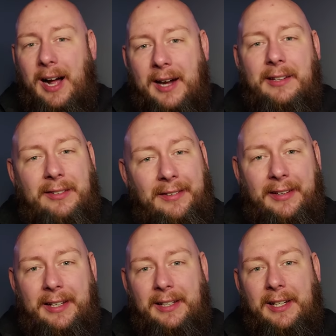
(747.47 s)

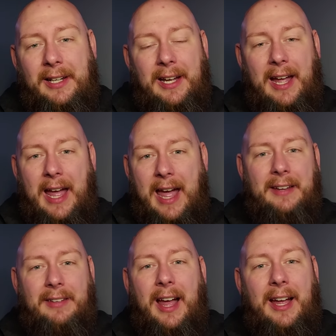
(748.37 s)
Honestly,
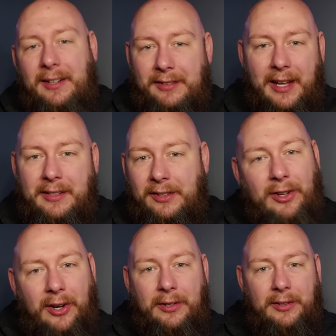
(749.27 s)
as I said to
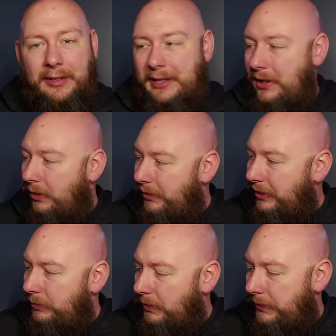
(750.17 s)
start, you know,
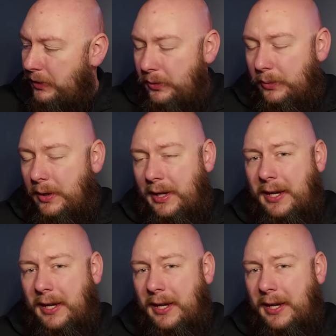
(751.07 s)
this review,